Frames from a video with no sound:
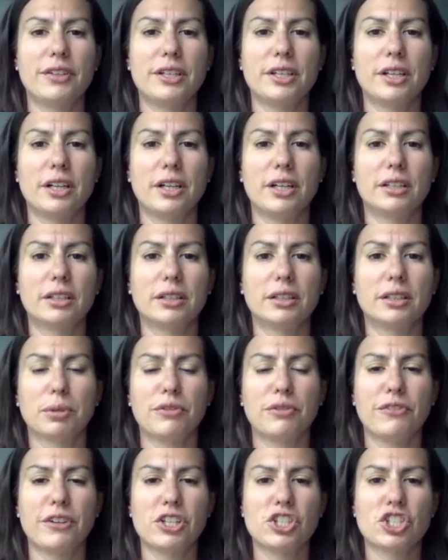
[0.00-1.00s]
young
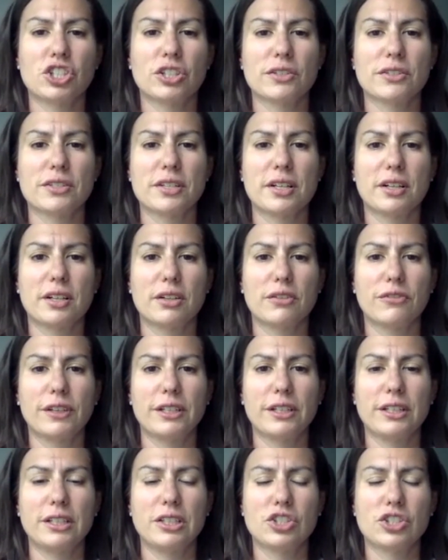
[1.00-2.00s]
professionals that are
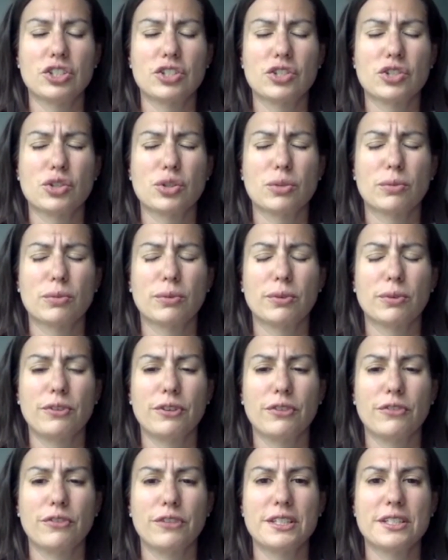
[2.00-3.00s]
finding just
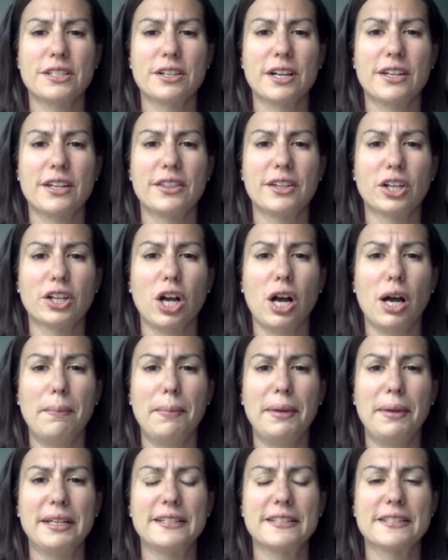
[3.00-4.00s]
terrific fits here and the
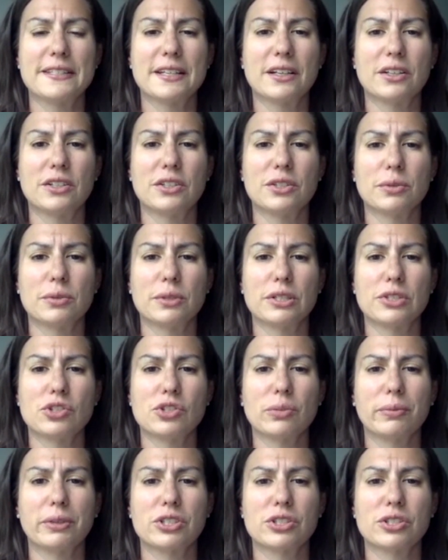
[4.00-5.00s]
companies that are doing so
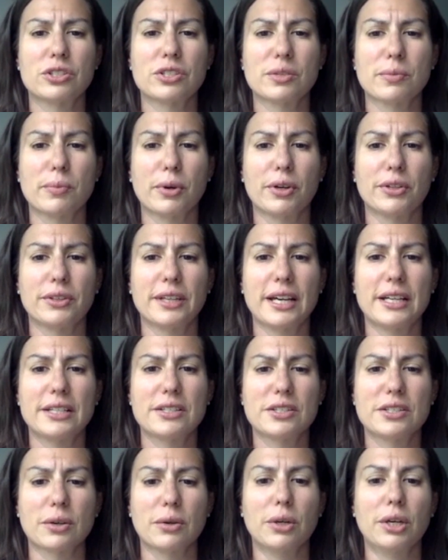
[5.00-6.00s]
much to support that.
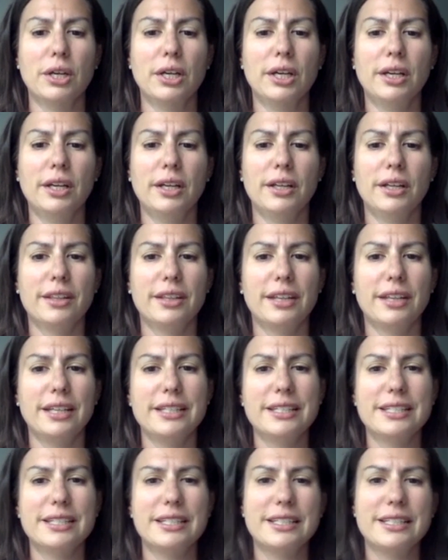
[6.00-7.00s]
So thanks,
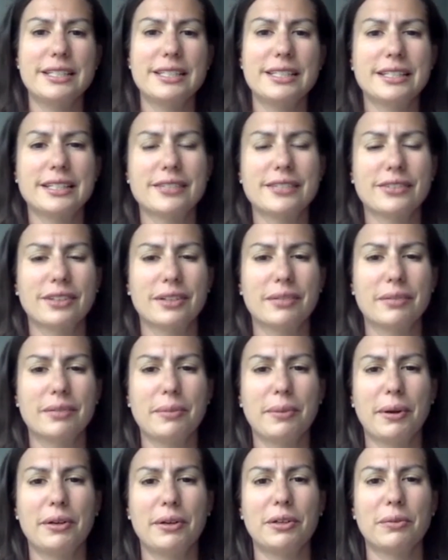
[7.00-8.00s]
Denise. Thanks for letting me
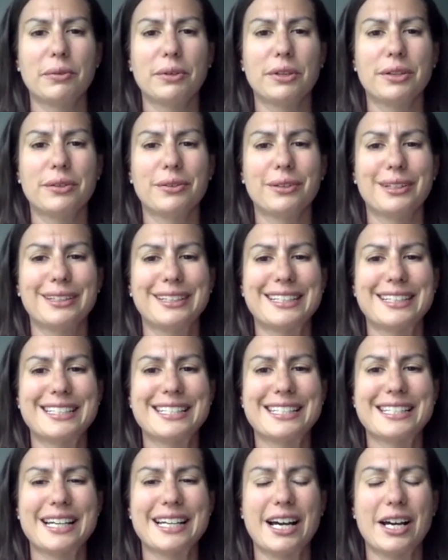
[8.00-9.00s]
partner with you in this.
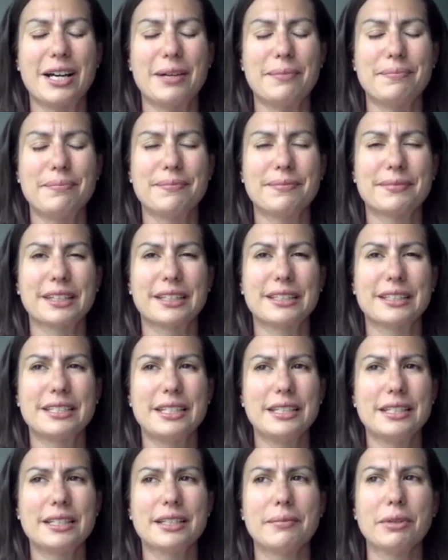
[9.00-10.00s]

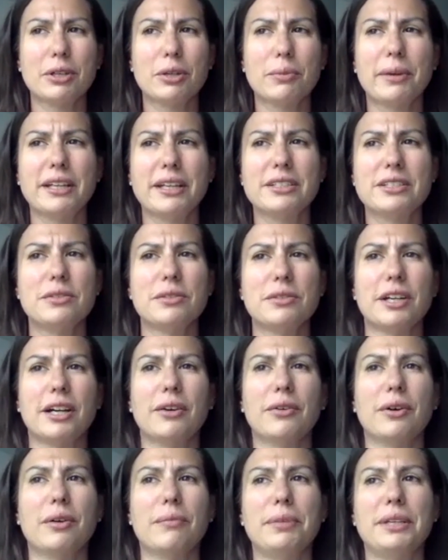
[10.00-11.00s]
Tegan, I'm gonna go back to you
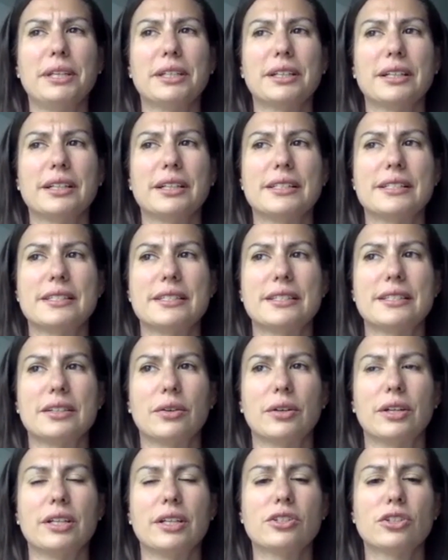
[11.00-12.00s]
now because,
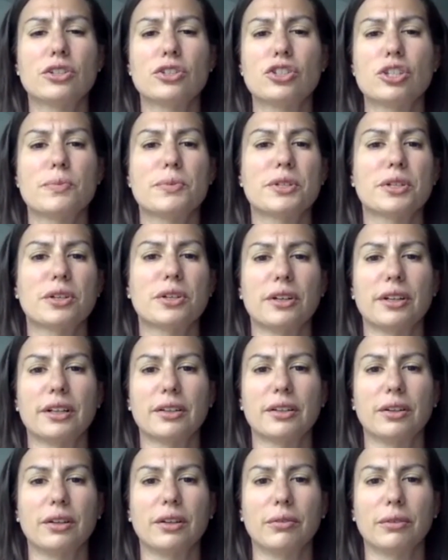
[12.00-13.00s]
internships are
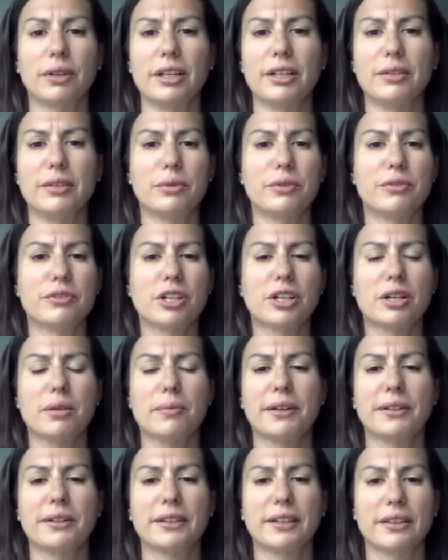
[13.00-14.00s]
critical, right? We talk
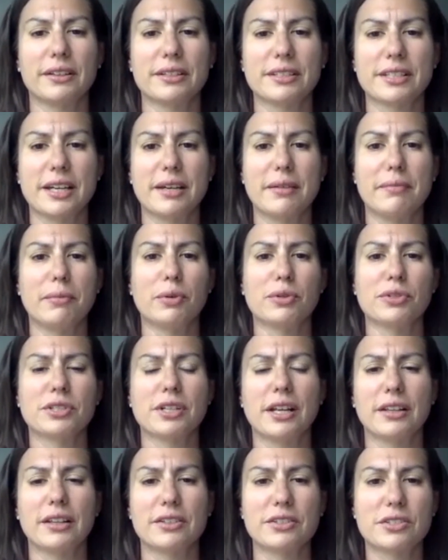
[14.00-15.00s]
about that all the time. Most
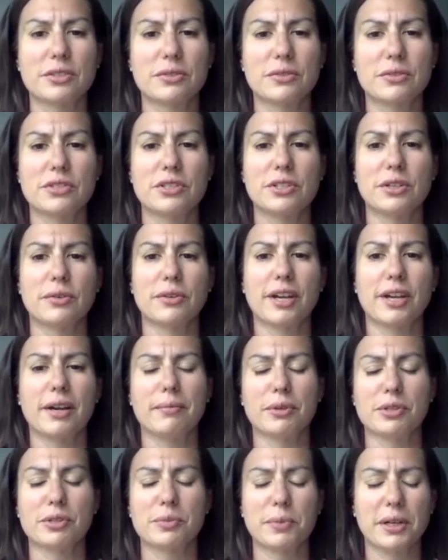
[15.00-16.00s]
college students know that.
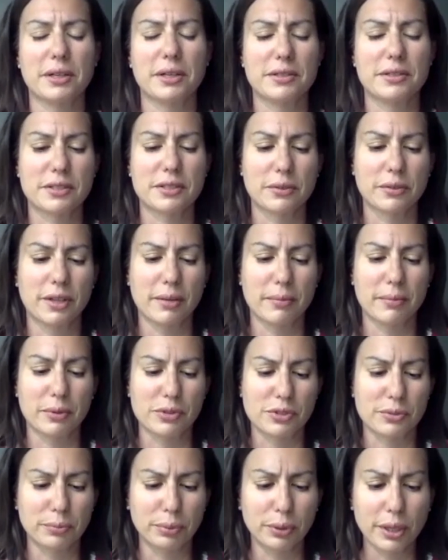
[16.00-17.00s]
Most parents know that. Most
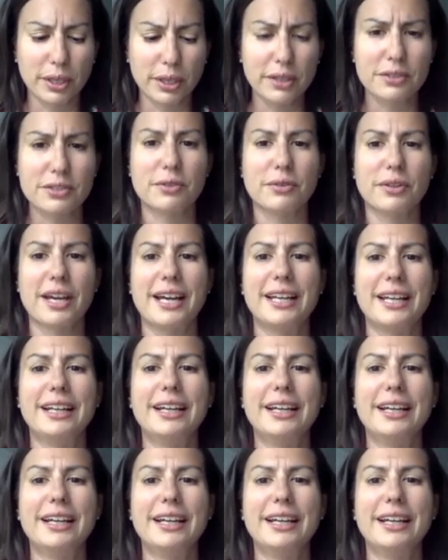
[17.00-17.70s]
employers know that.